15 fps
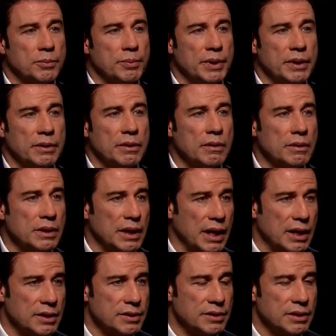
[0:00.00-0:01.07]
Alan Grier
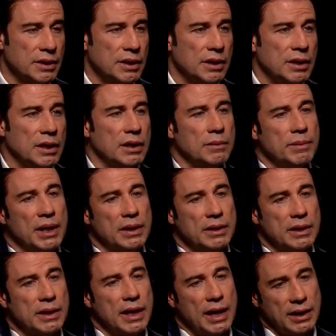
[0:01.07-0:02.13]
later expressed
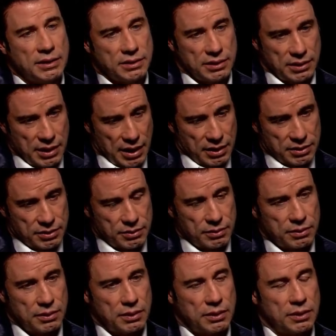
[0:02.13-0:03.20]
regret over
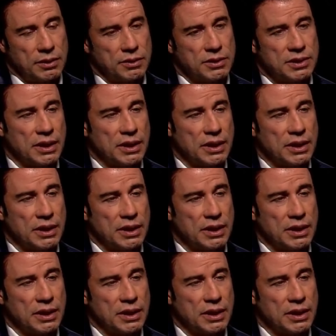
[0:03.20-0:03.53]
missing out on the